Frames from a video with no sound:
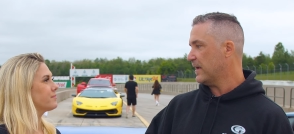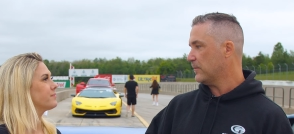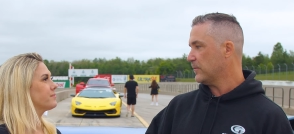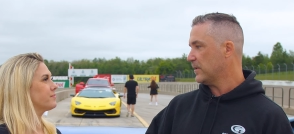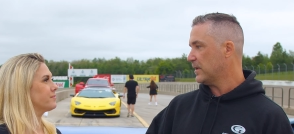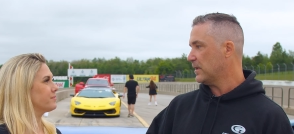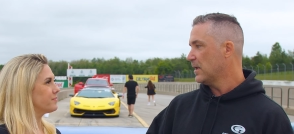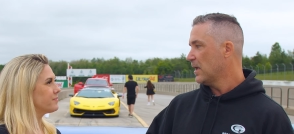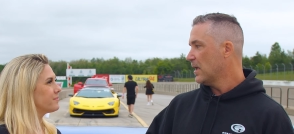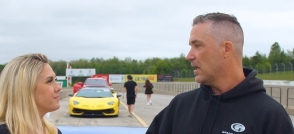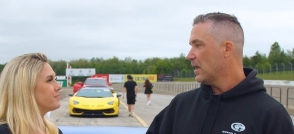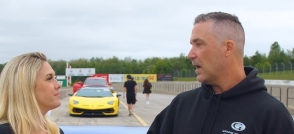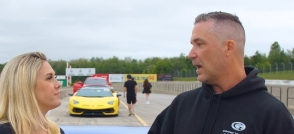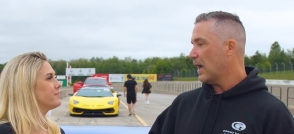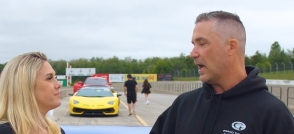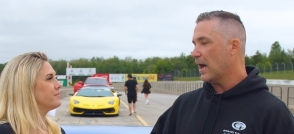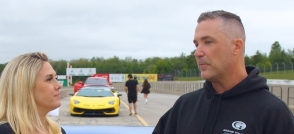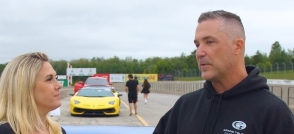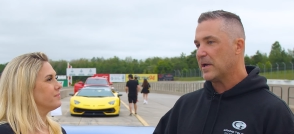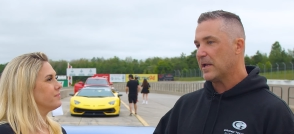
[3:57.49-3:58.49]
Speaker 1: family.
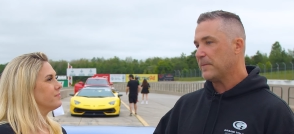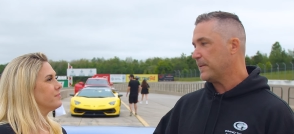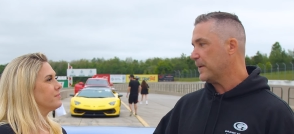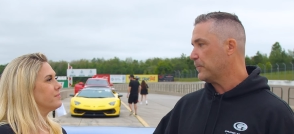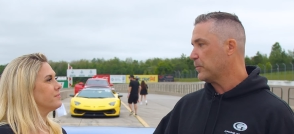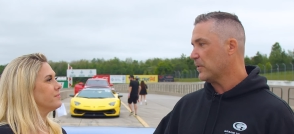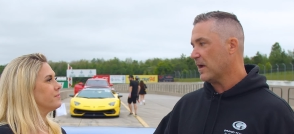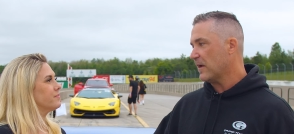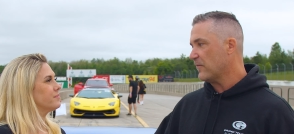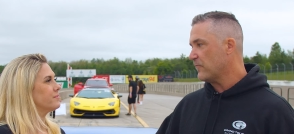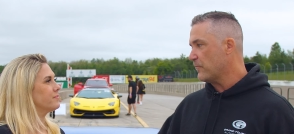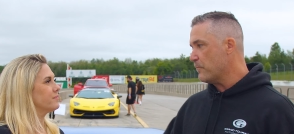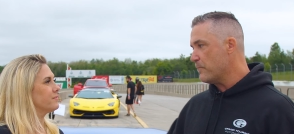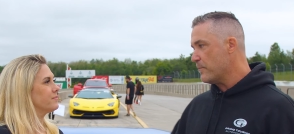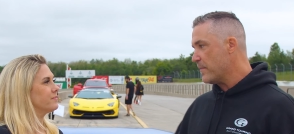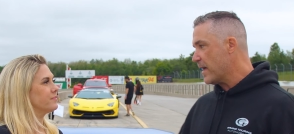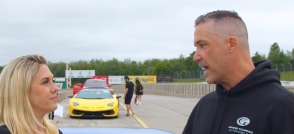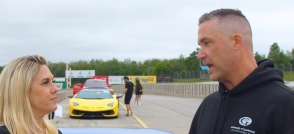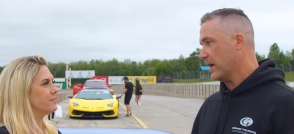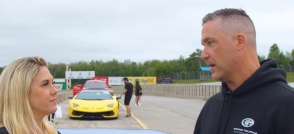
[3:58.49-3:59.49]
How many people I've
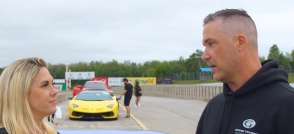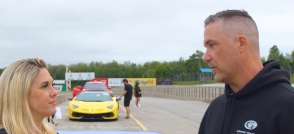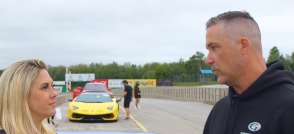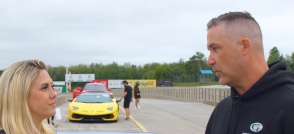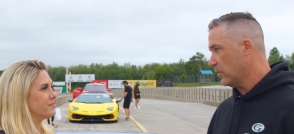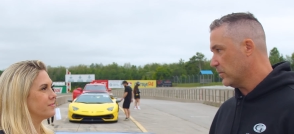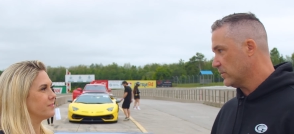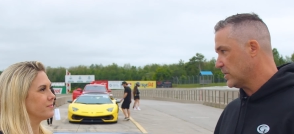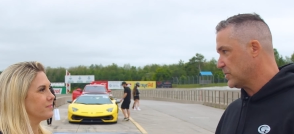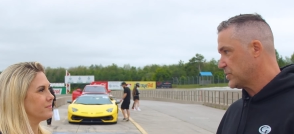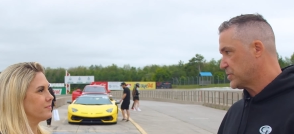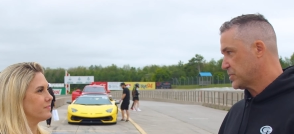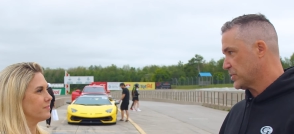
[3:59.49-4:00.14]
met along the